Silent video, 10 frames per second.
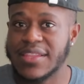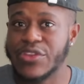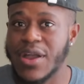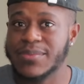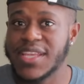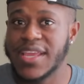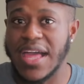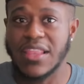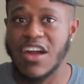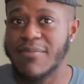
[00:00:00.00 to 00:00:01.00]
You know what I'm saying?
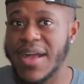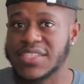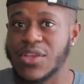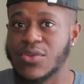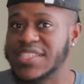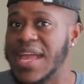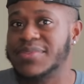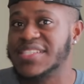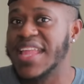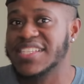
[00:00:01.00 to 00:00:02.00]
I love my soul.
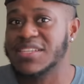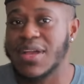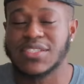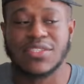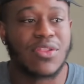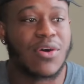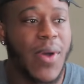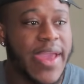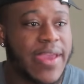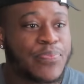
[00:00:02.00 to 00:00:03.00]
Stop snatching my soul
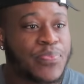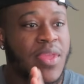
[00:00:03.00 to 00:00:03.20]
away.